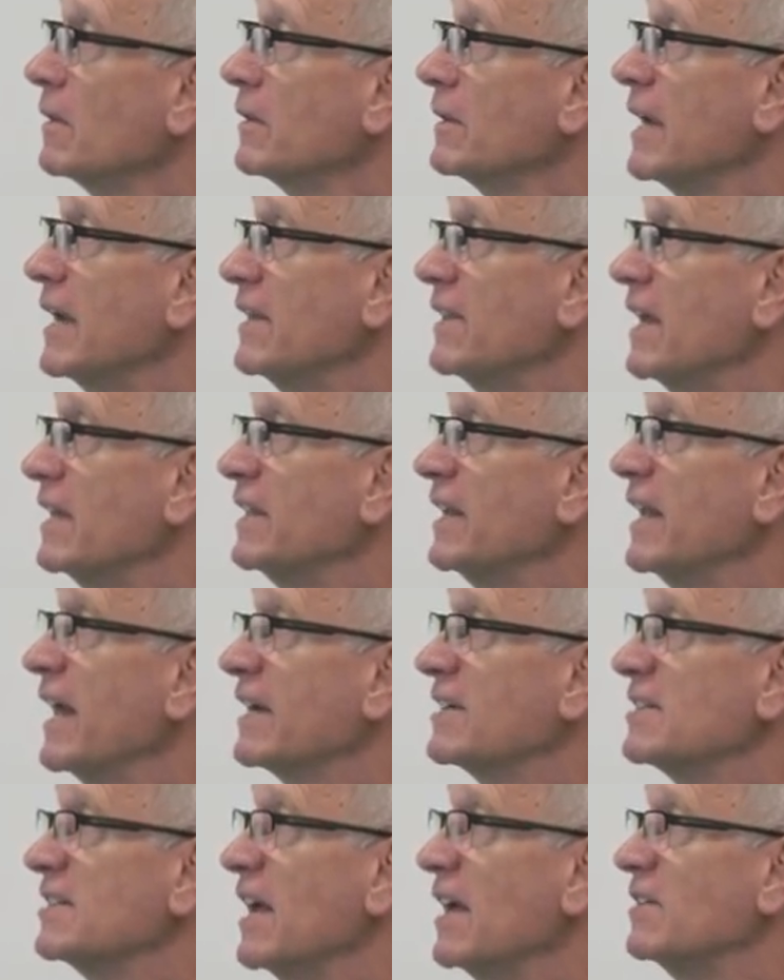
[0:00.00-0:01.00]
Okay, then the
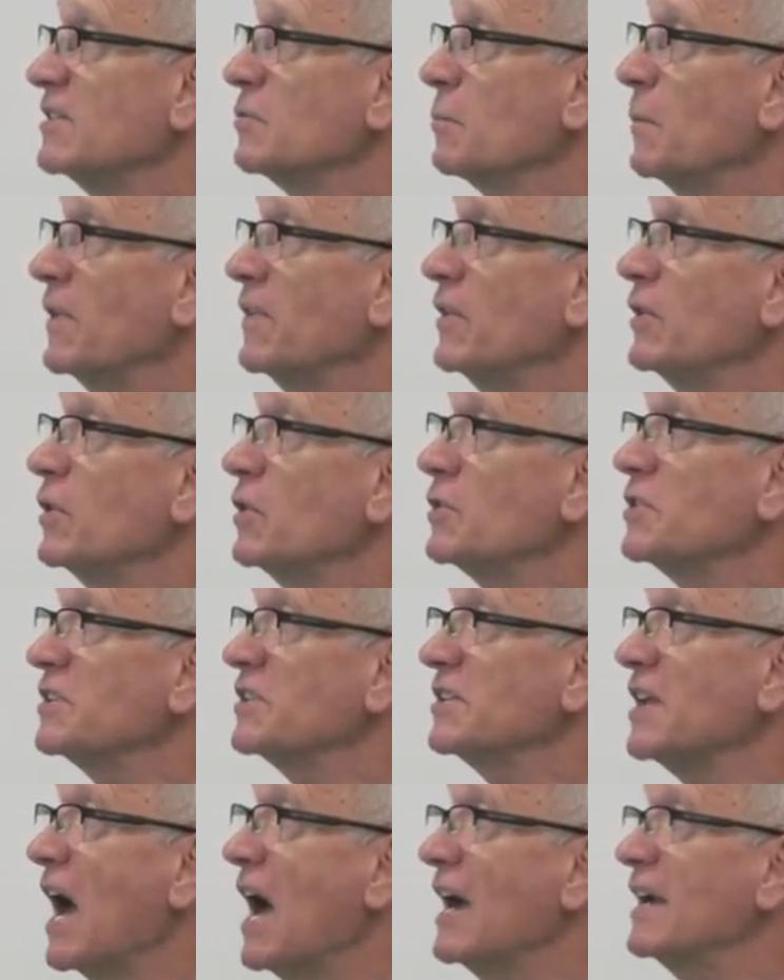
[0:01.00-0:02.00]
next sentence. When the nurse
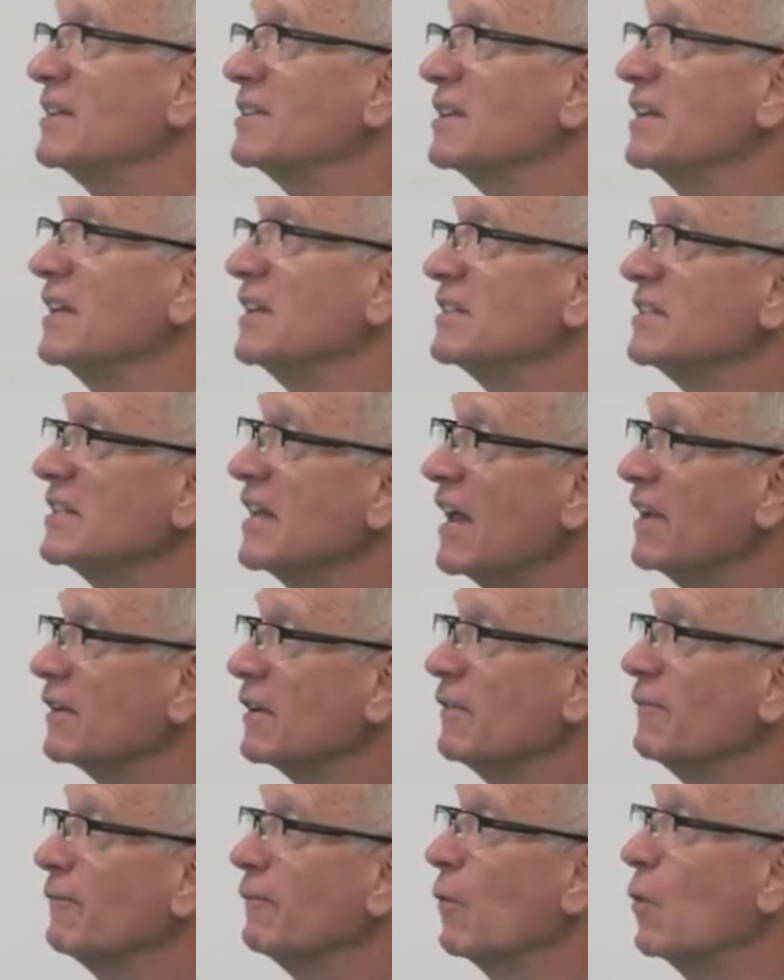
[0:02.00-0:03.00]
signs an consent
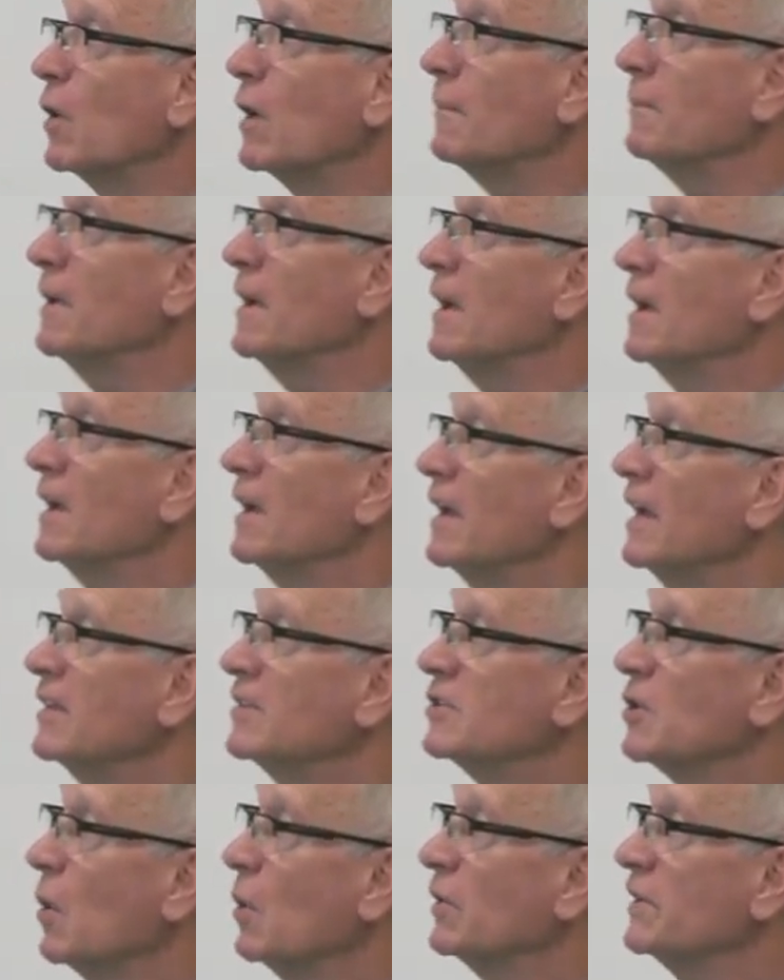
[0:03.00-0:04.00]
conform,
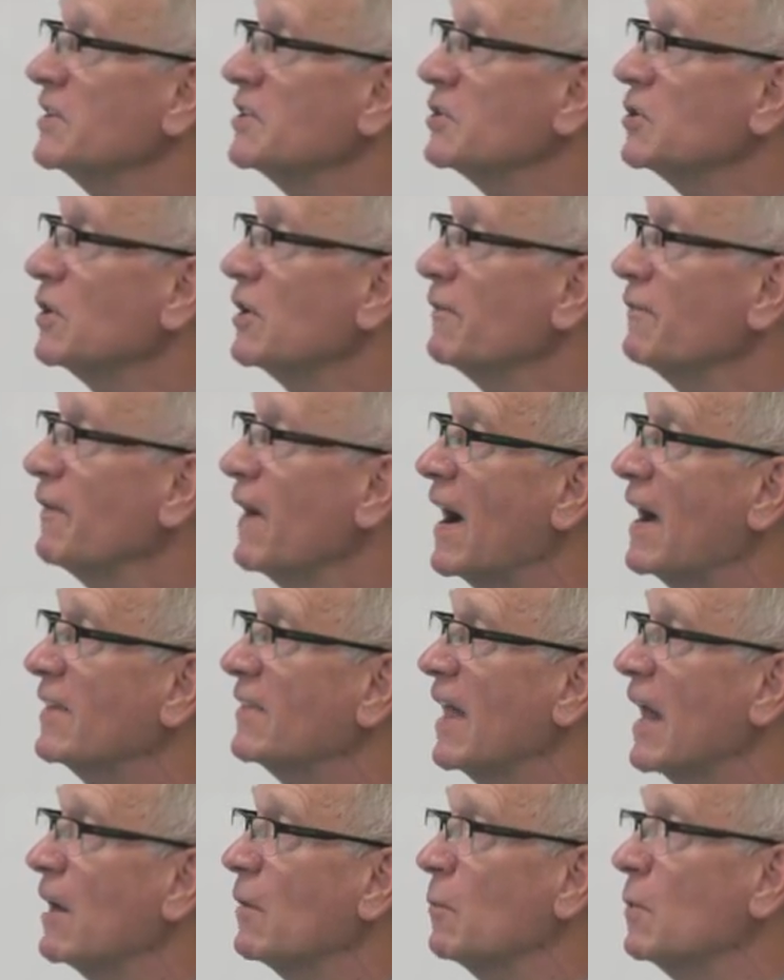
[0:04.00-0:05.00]
it's only certifying
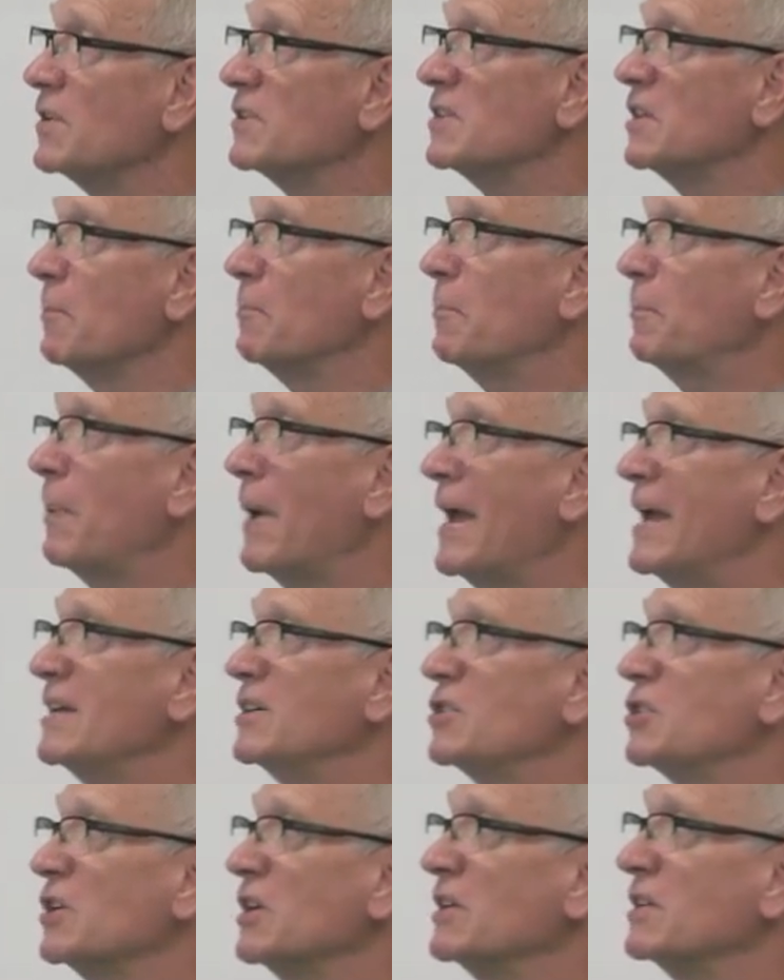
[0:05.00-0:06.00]
that it was the
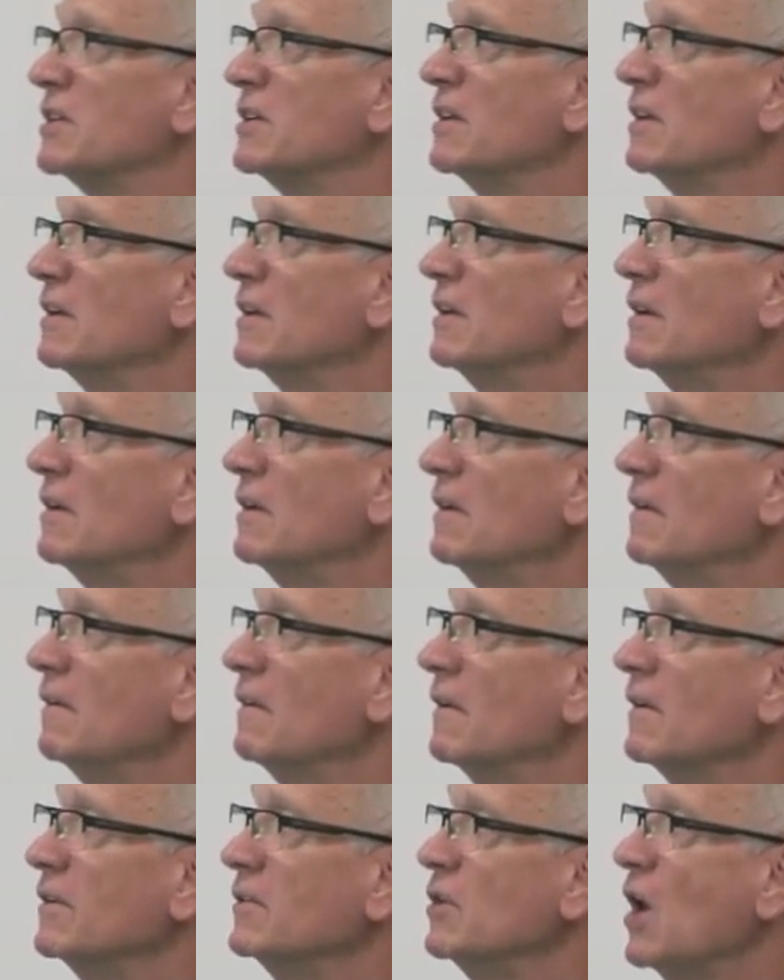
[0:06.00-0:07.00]
patient,
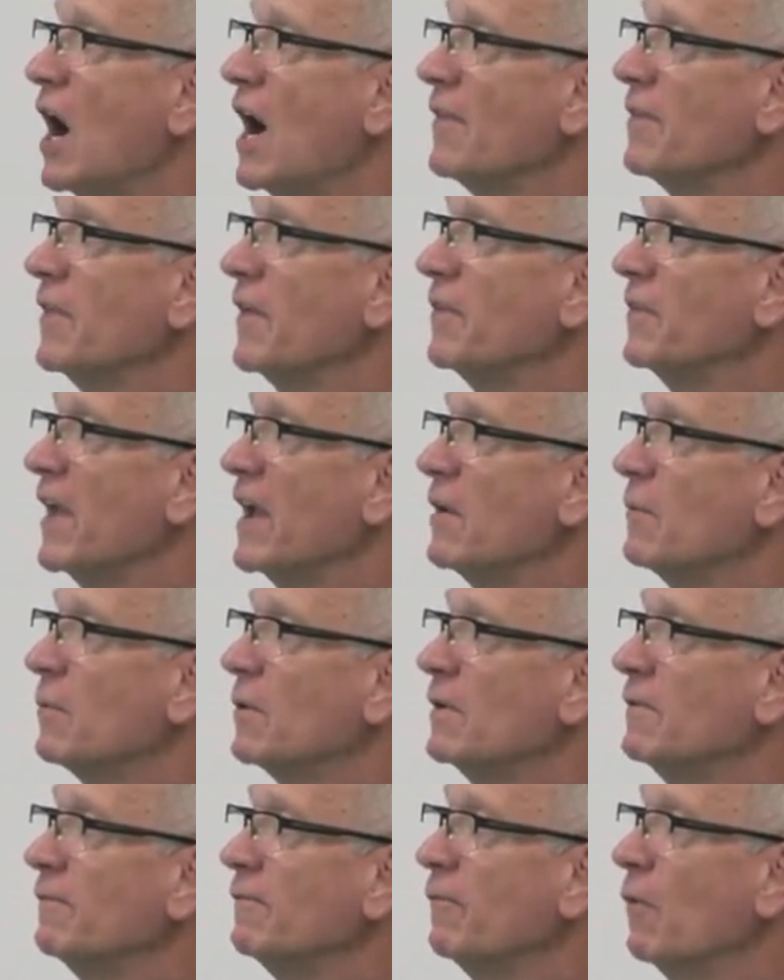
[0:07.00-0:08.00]
not that they
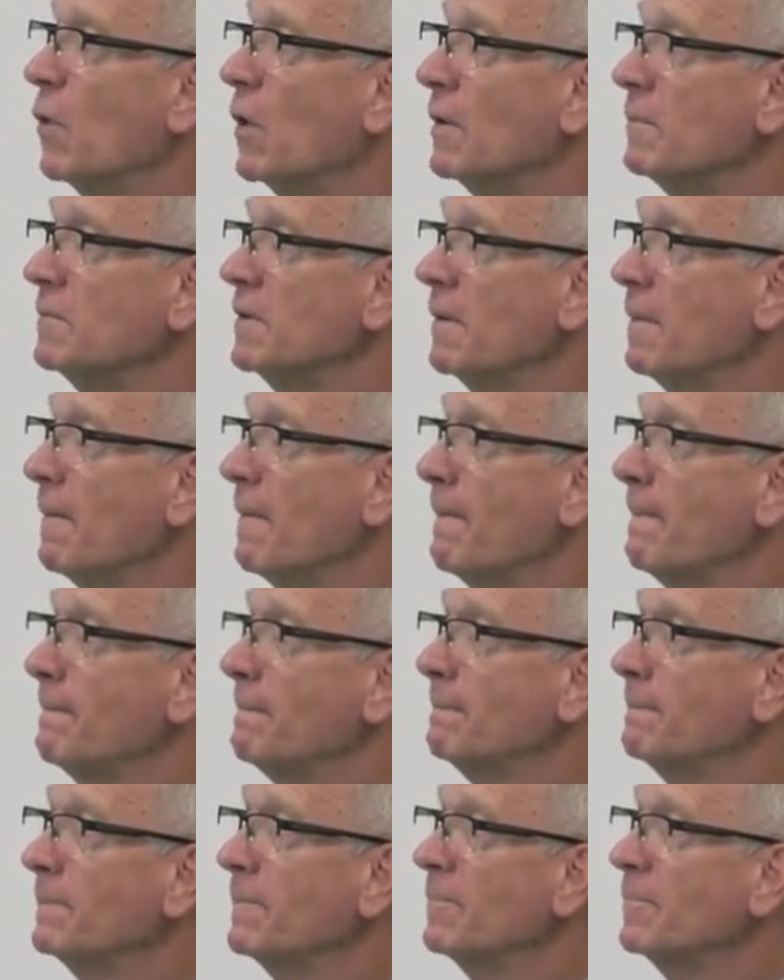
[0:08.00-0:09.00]
were informed.
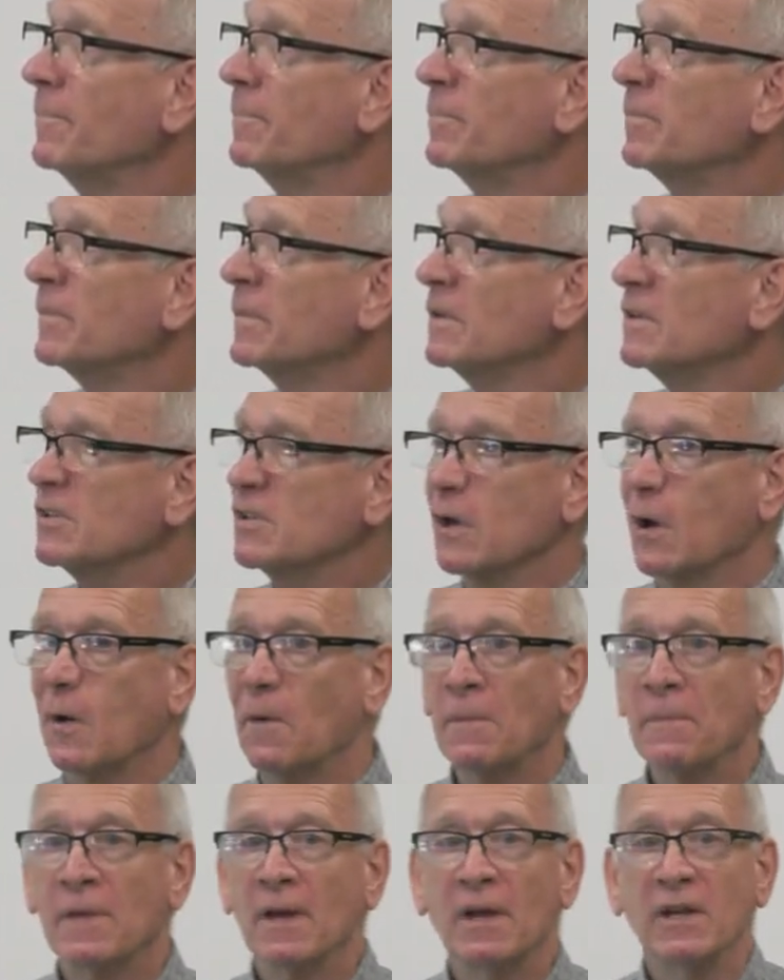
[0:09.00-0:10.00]
So
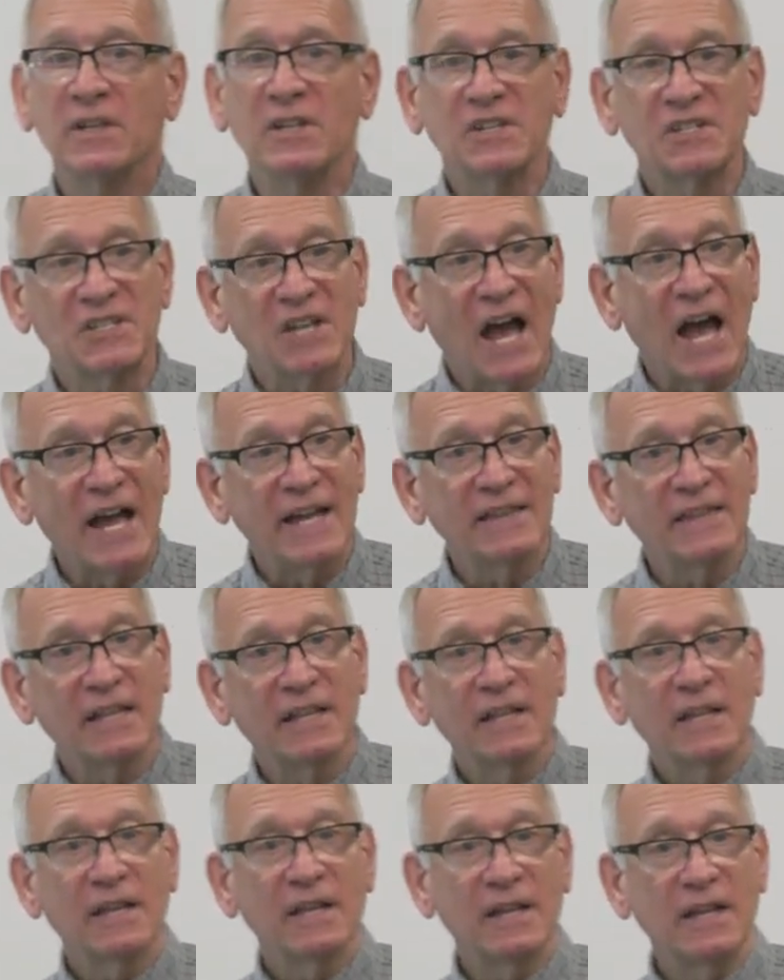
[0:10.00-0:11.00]
you sign
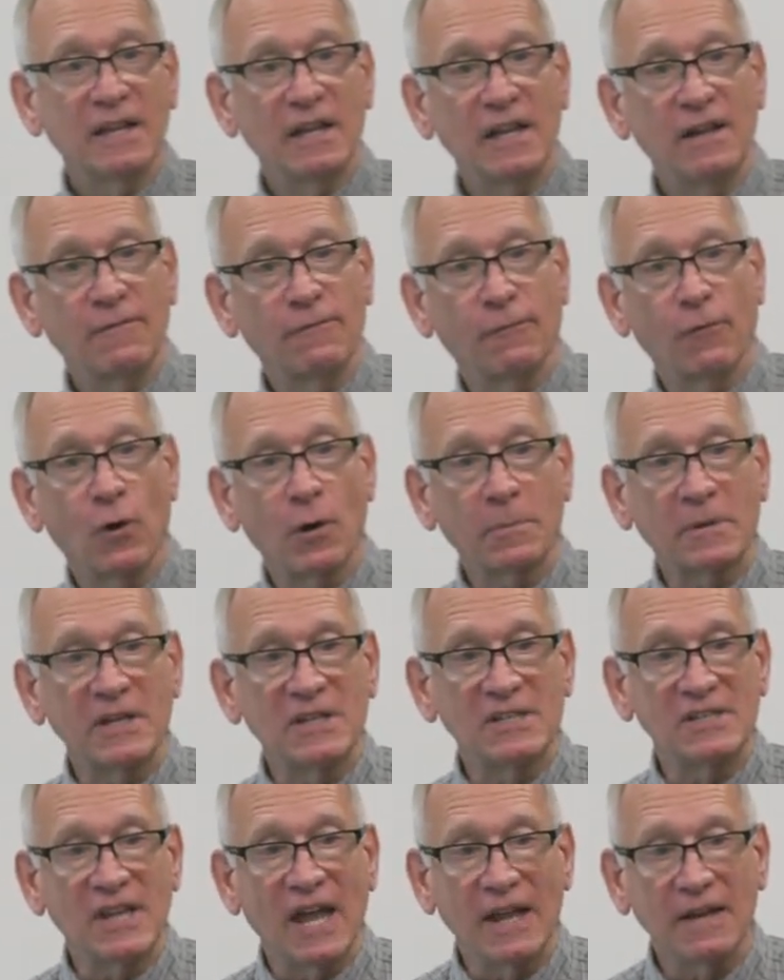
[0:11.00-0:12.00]
the informed
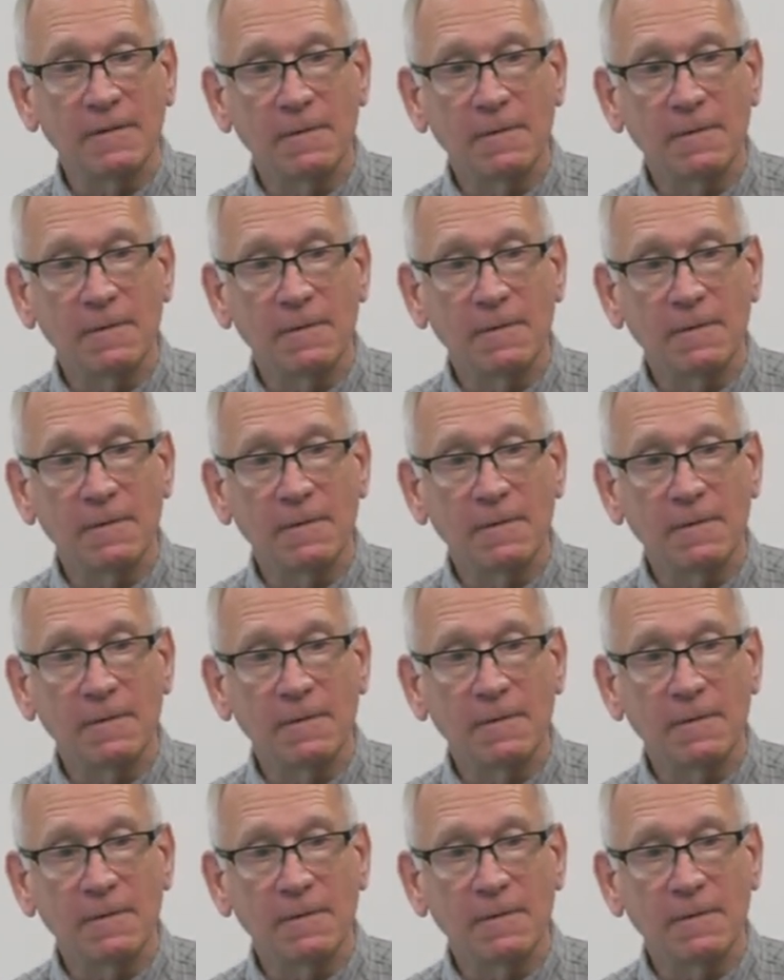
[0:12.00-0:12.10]
consent.